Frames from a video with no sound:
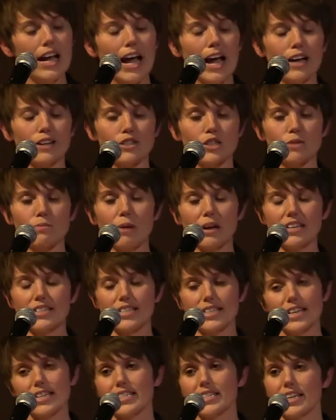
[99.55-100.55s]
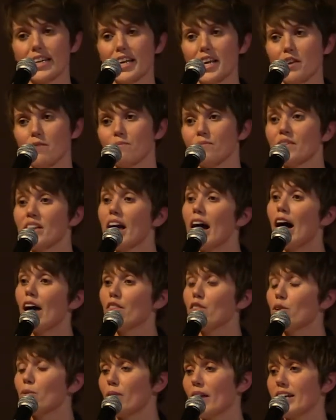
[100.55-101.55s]
and spasticity
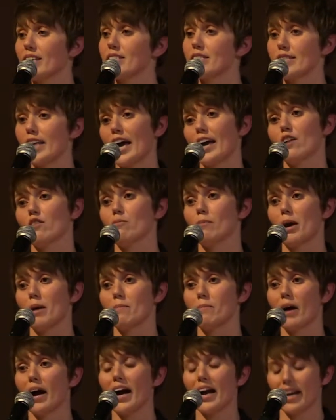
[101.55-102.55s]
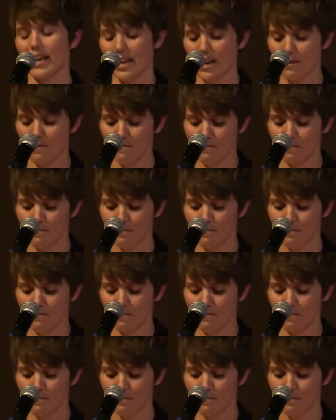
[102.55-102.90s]
on the right side of my body,